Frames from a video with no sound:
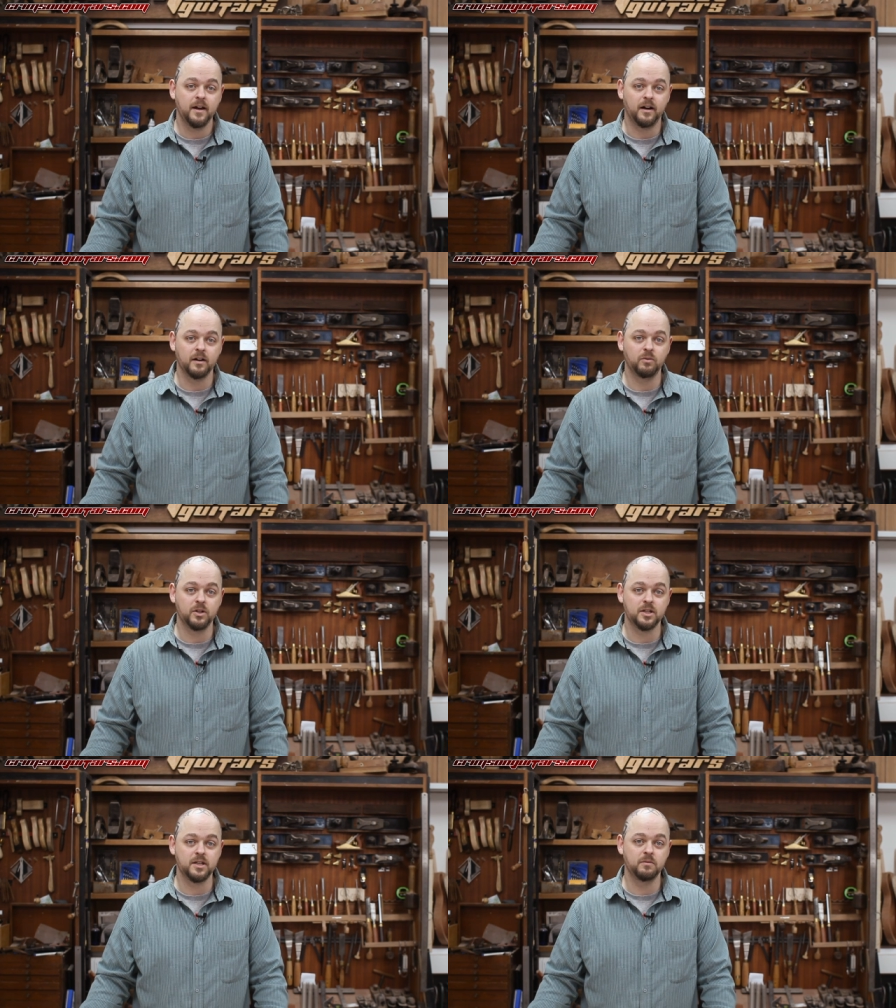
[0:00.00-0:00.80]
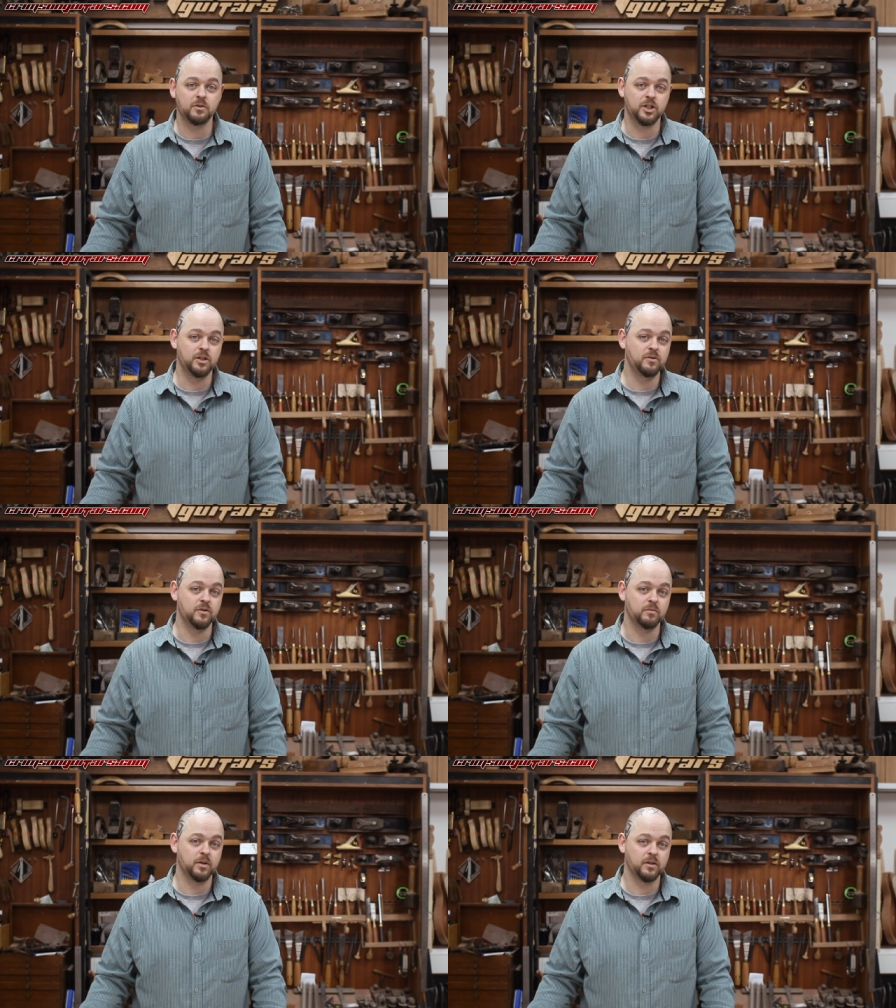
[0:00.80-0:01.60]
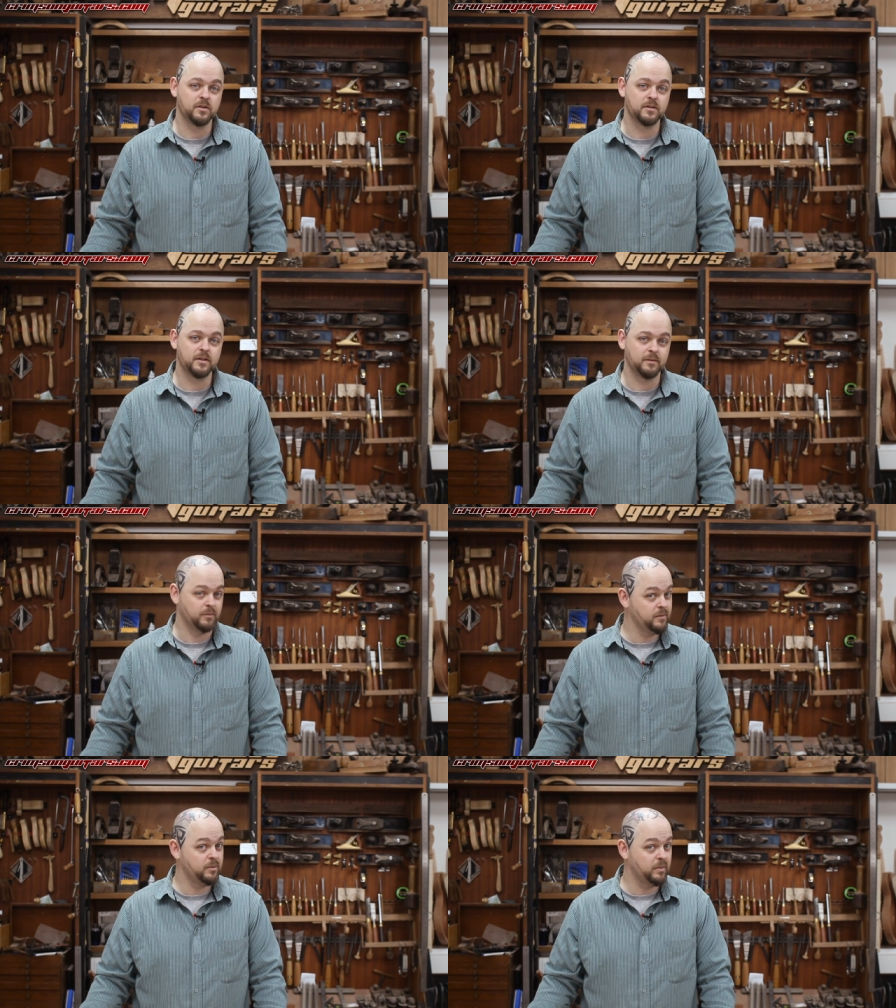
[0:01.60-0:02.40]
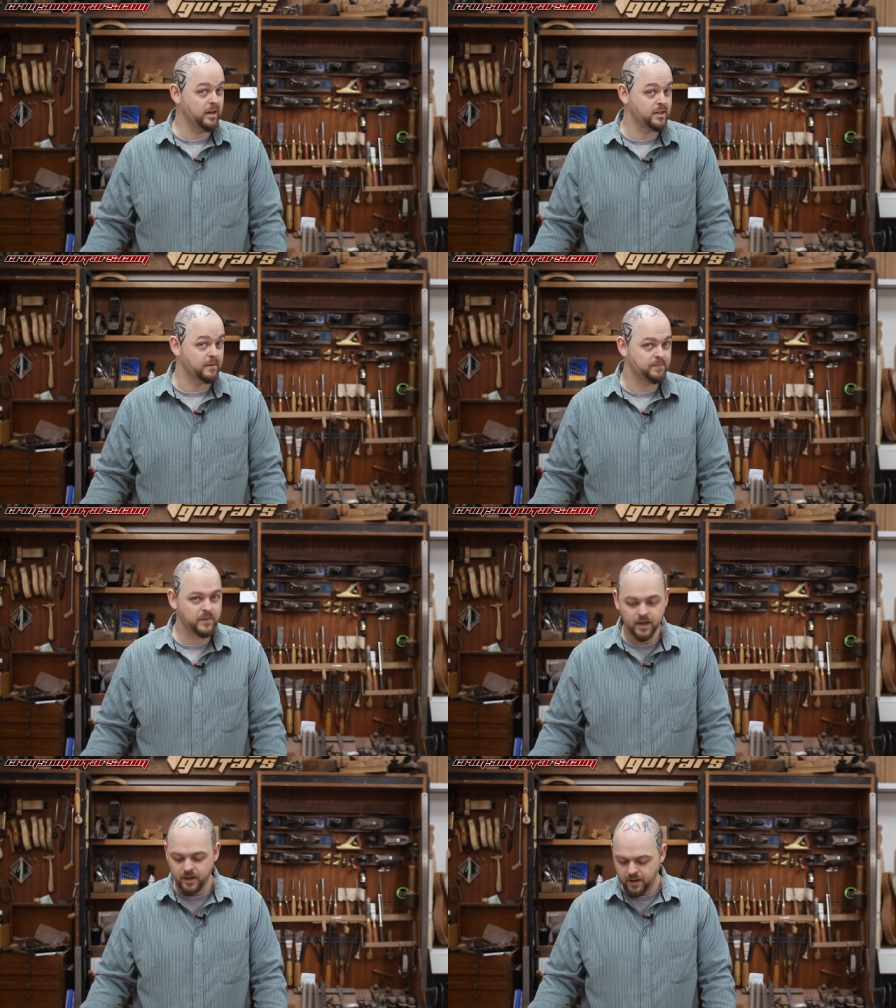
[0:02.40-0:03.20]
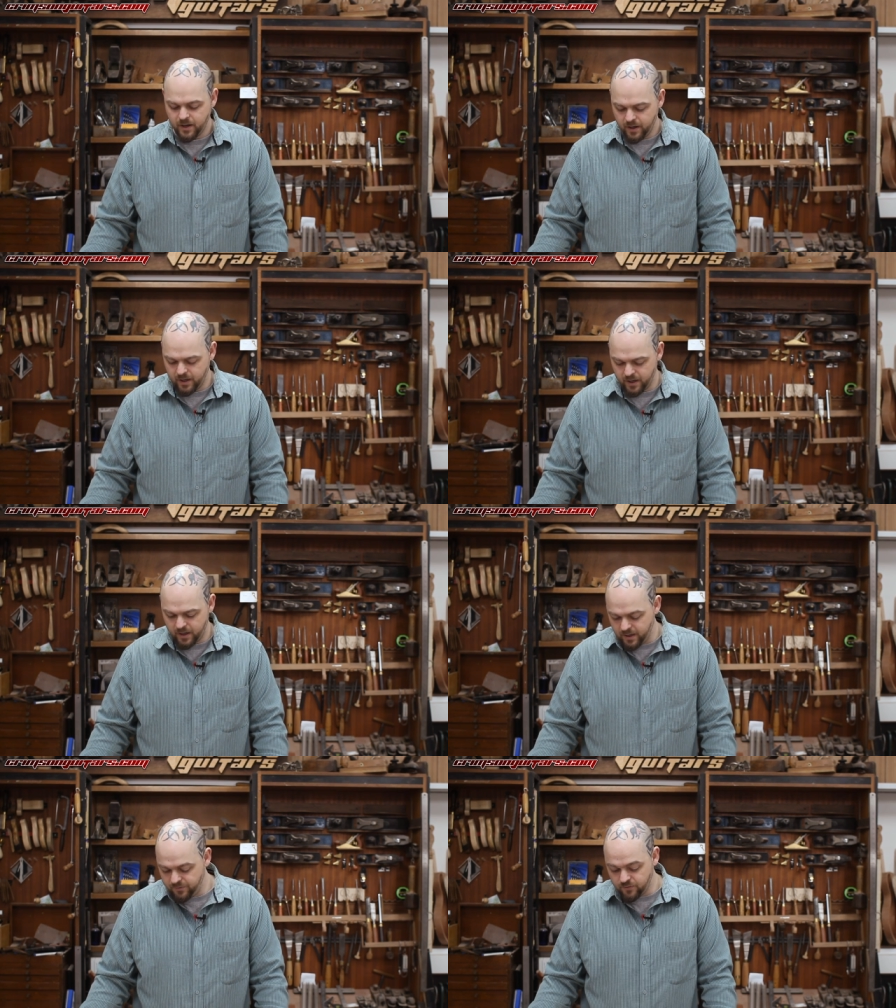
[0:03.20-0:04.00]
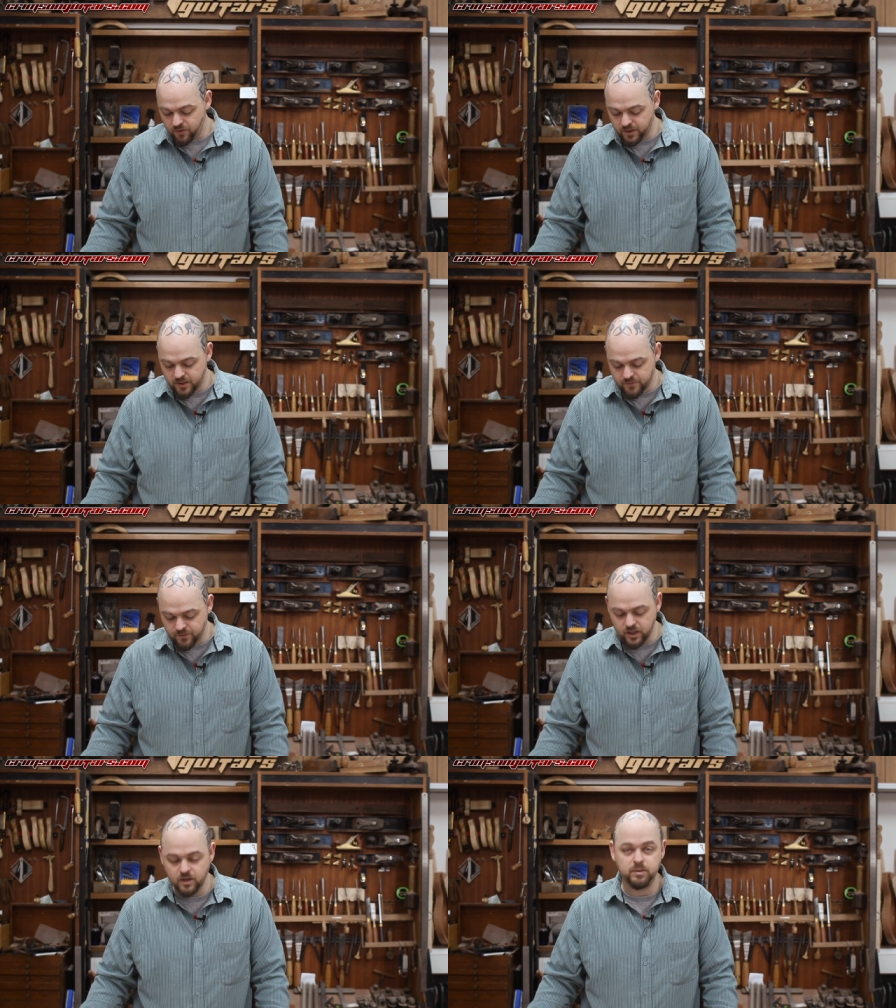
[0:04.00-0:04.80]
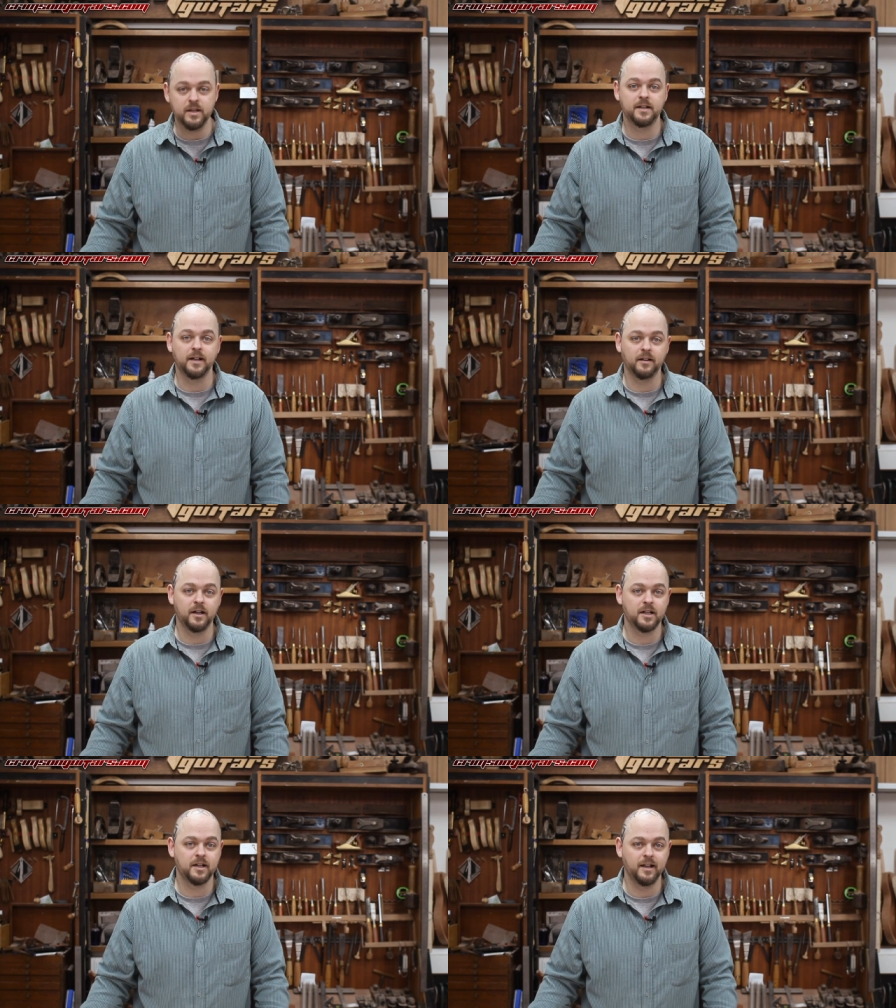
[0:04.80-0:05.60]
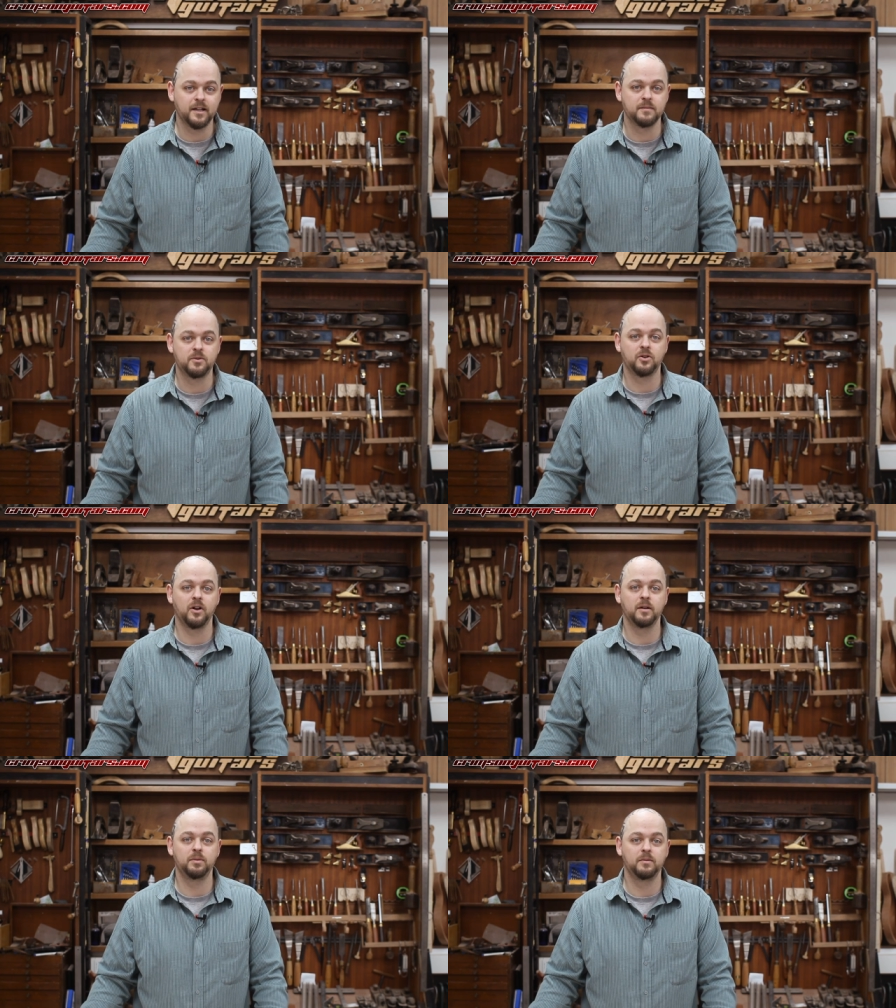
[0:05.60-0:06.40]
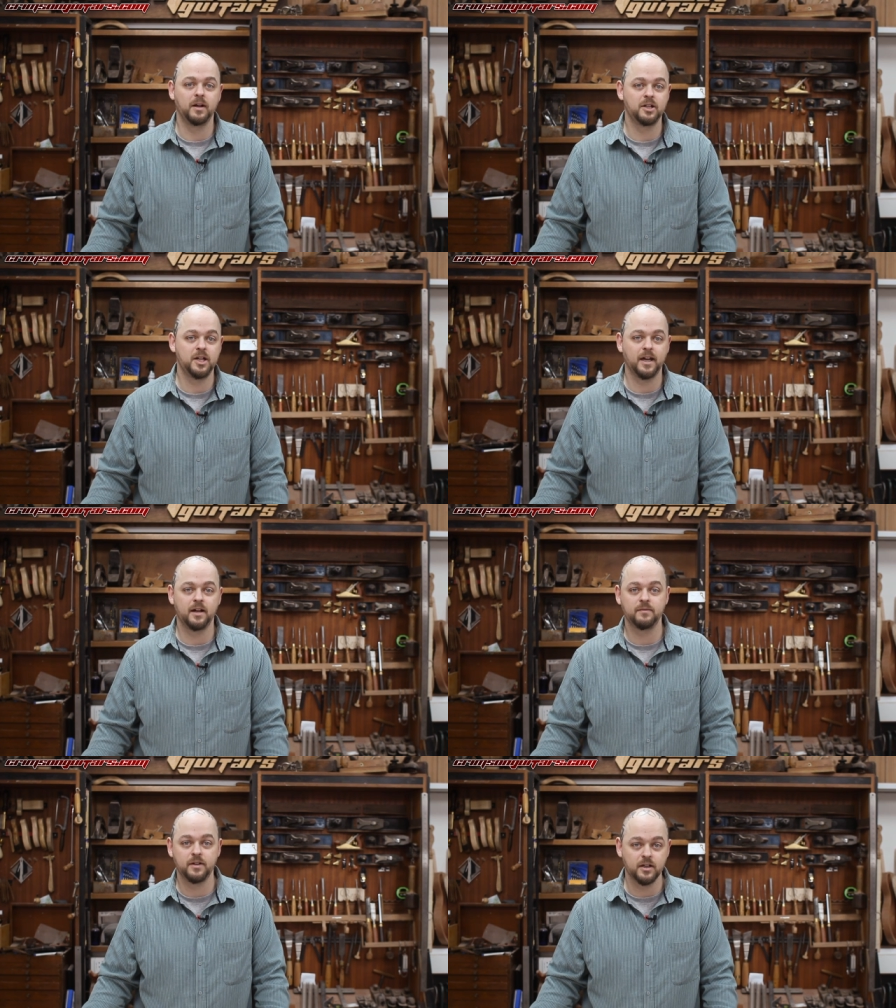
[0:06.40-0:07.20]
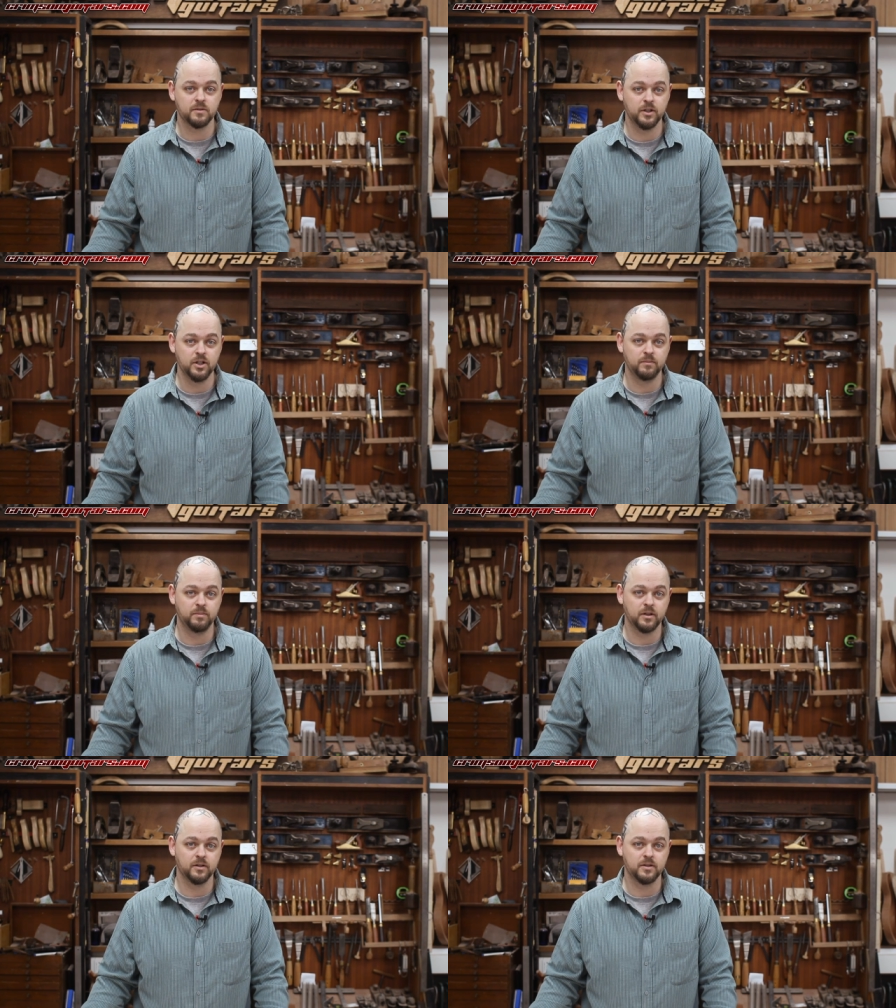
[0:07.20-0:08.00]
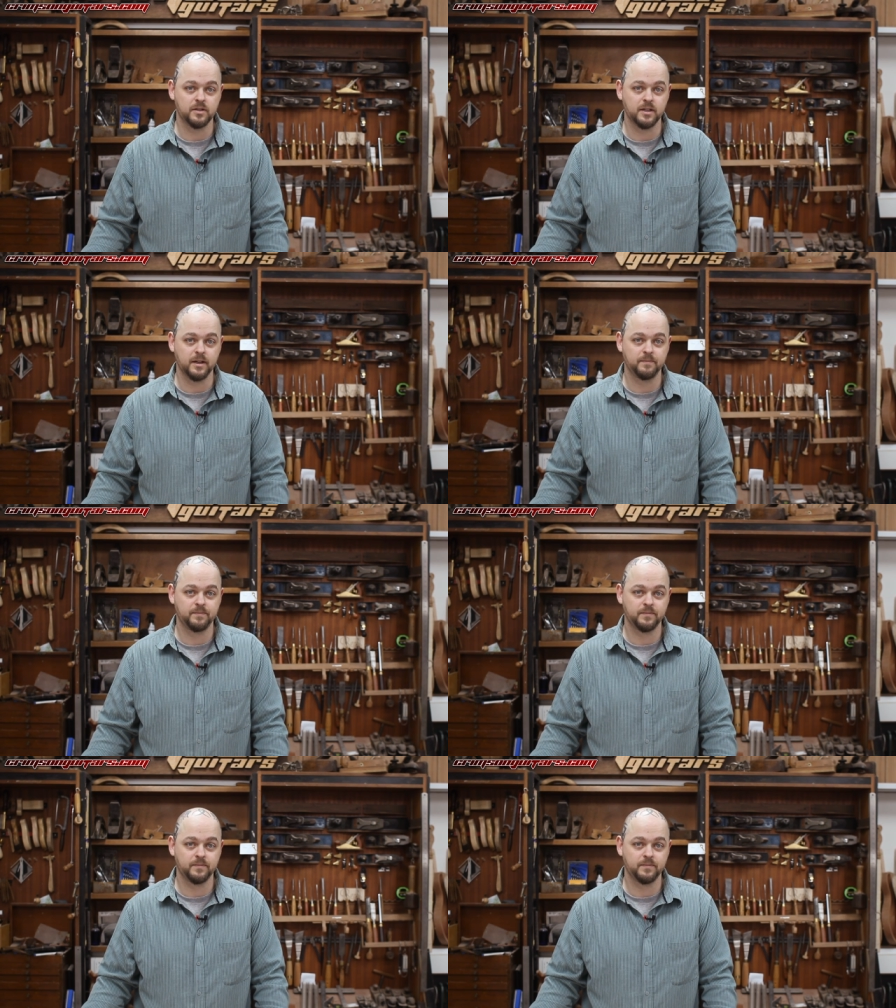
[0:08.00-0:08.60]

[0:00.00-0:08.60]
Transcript: I want to see what you do because it might be better. Uh, if you've liked this video, please click like, click subscribe, and check out everything else we do because uh,